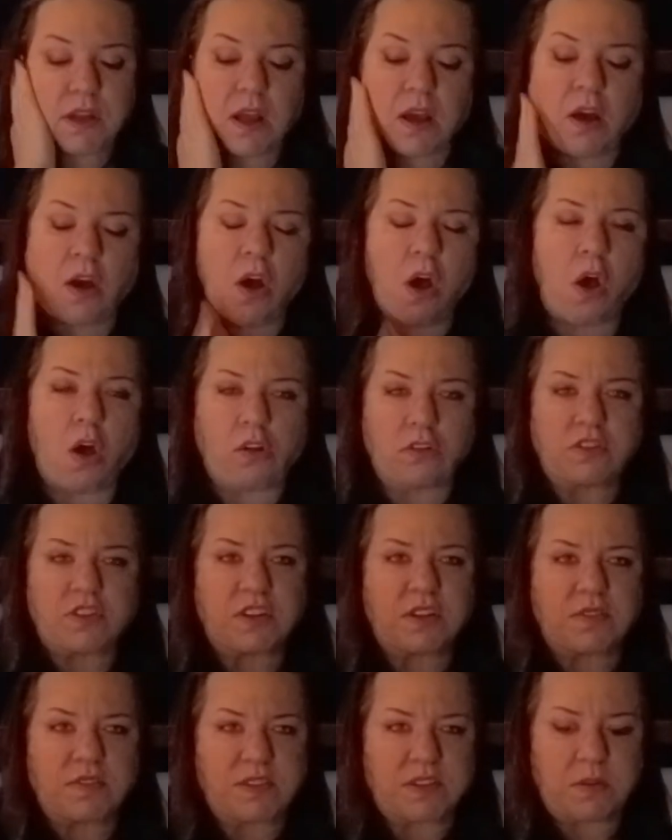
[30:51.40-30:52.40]
a halt
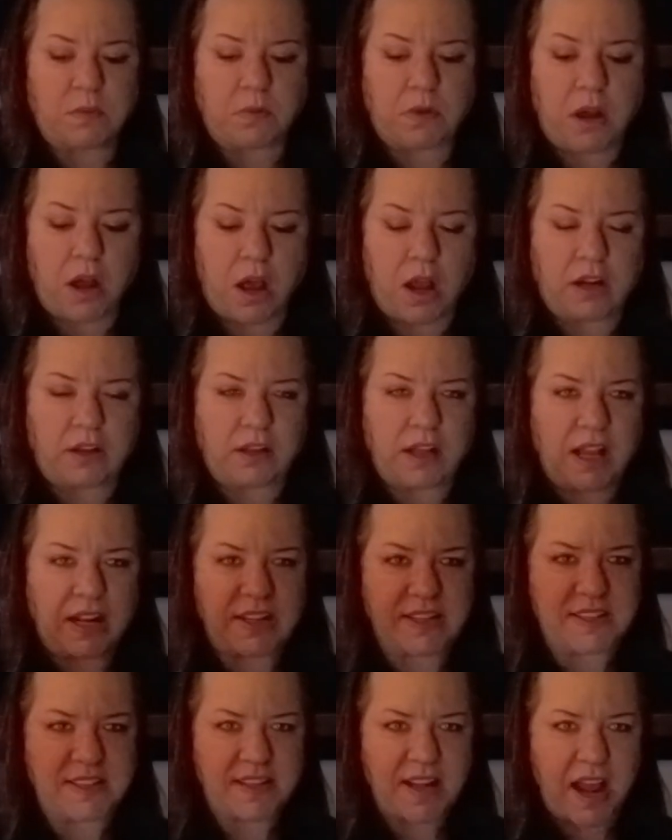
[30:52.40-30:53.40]
of some kind, like
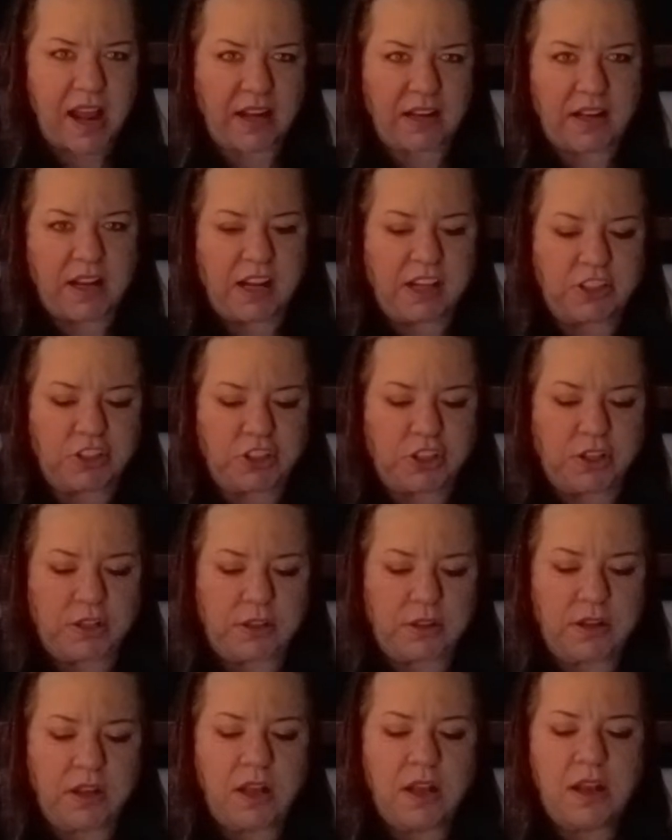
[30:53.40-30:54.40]

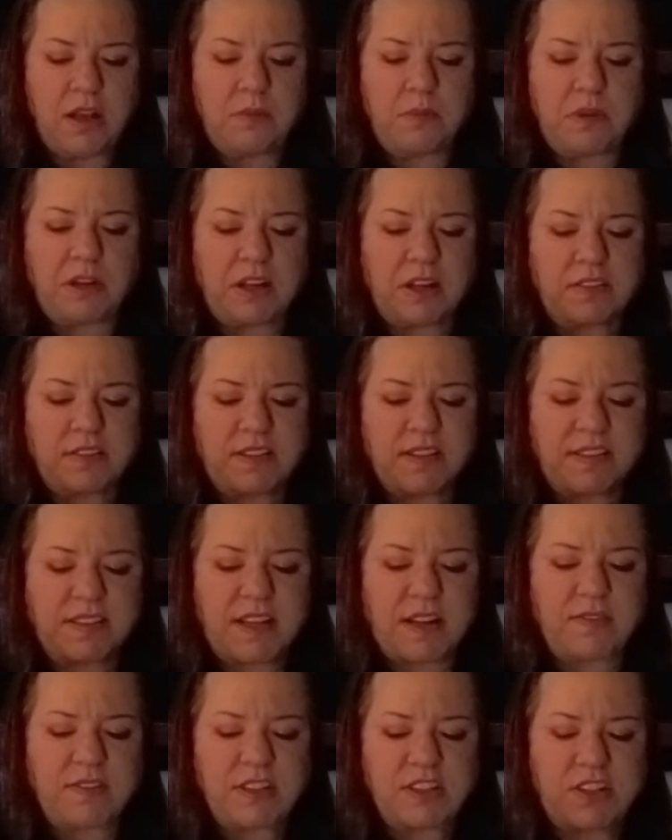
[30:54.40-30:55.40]
stagnation, because the
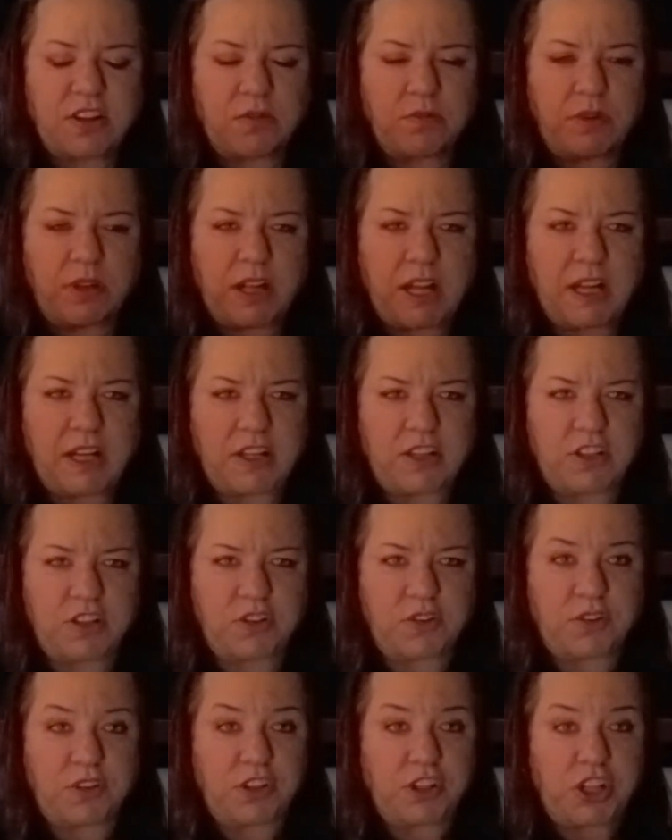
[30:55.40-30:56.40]
sevens are related
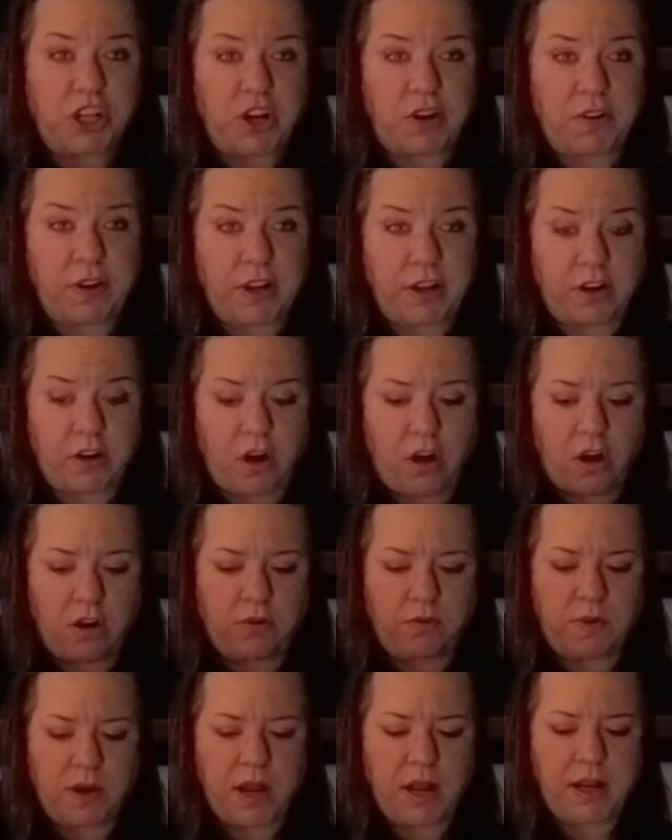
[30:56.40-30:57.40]
to the Chariot
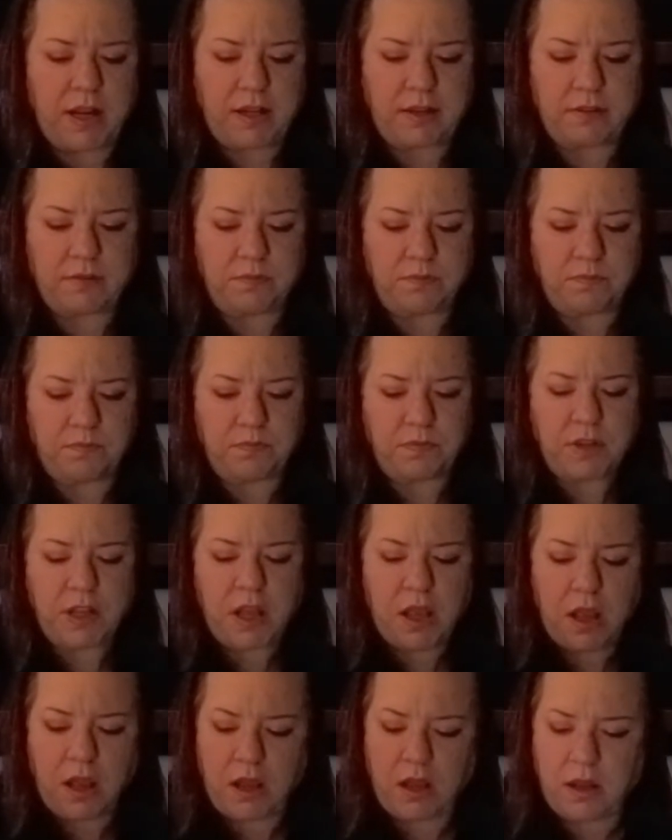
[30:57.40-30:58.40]
card, right?
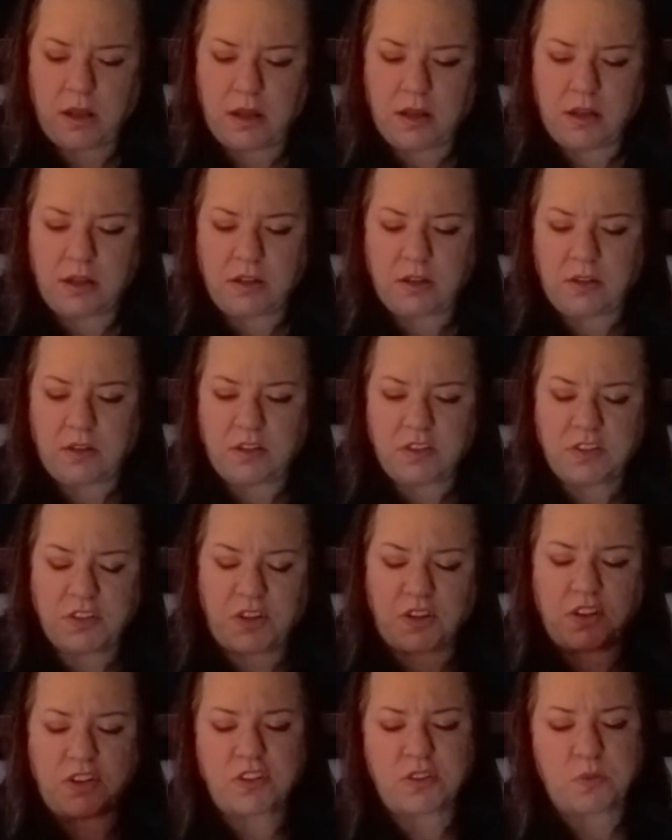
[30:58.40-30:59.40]

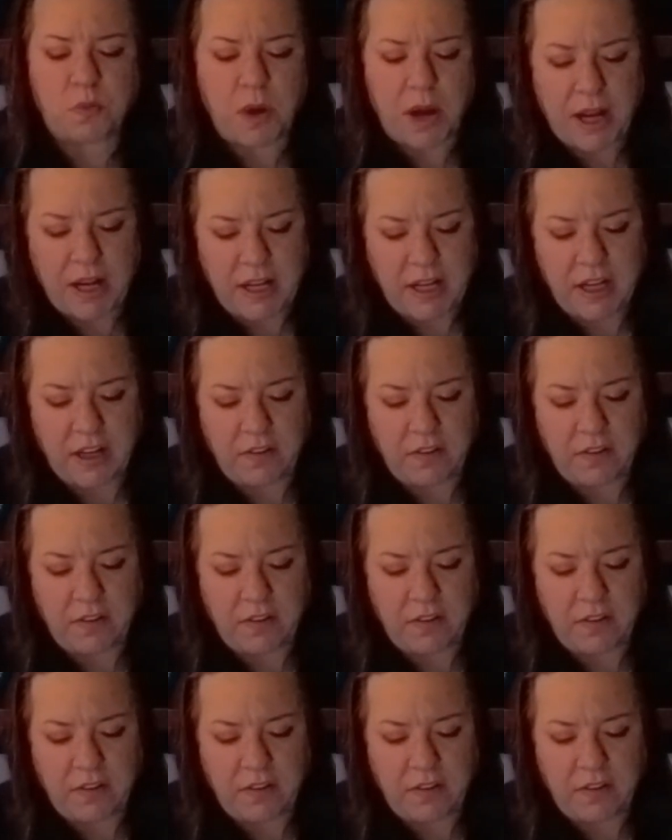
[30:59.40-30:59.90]
So there's waiting